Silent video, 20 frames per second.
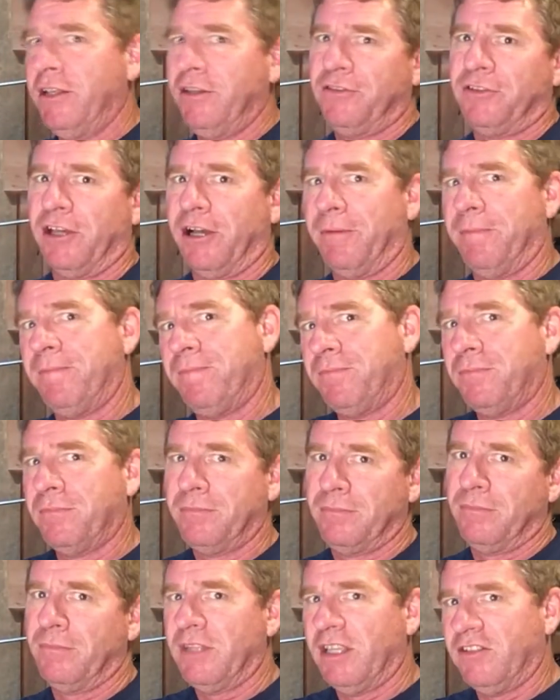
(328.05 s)
So
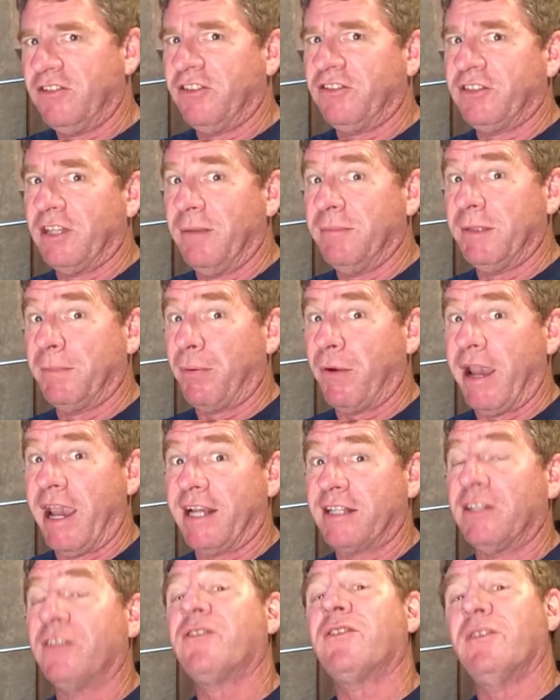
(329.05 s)
it's just something to
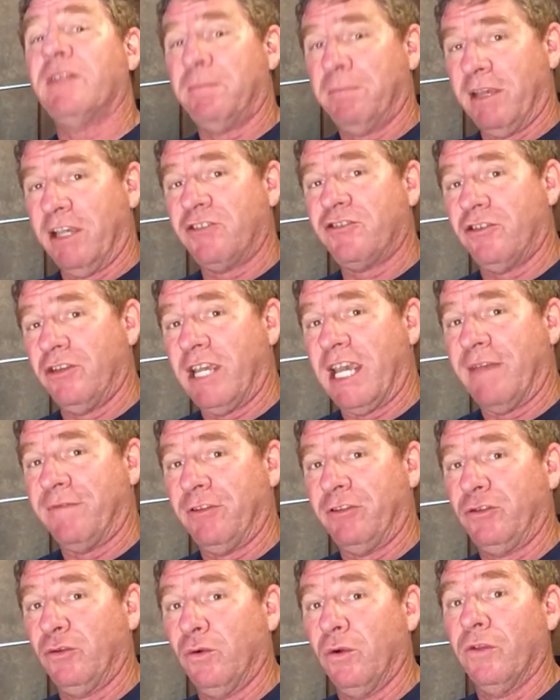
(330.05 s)
practice. Make sure you have
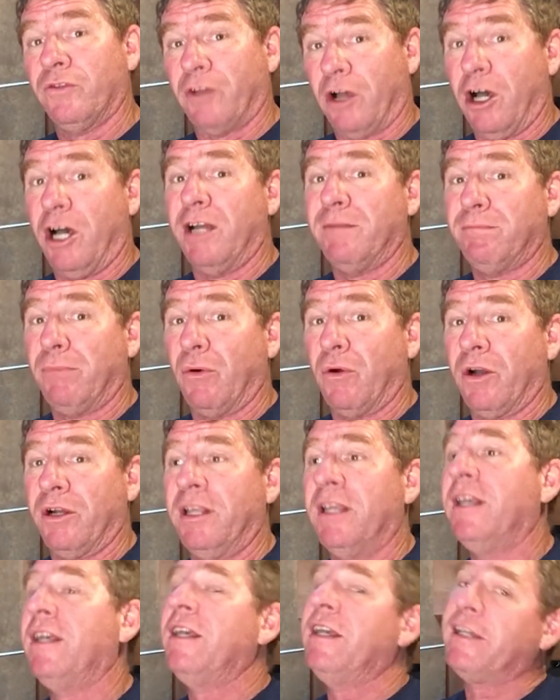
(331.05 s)
the tools on
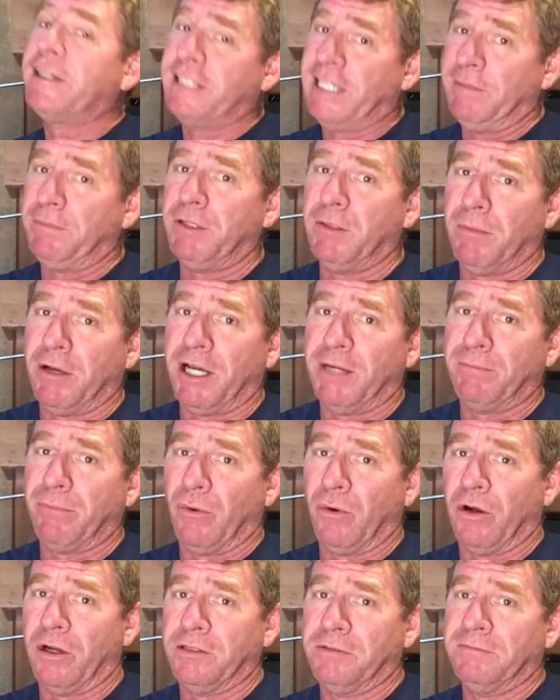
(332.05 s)
board. Keep them on
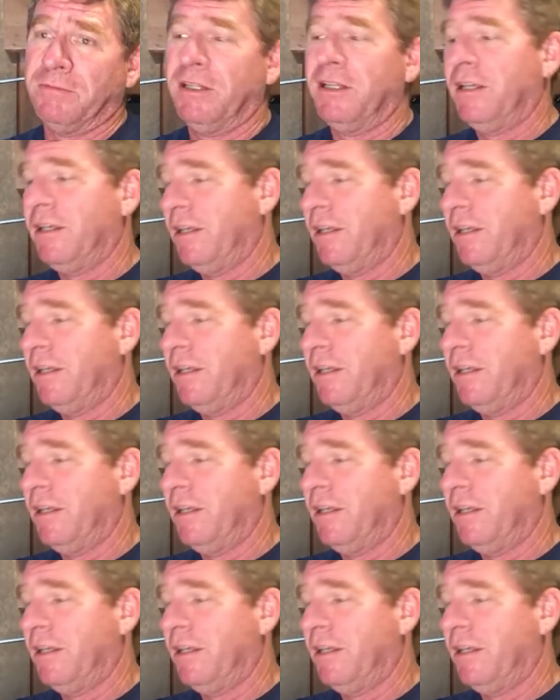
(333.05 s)
board.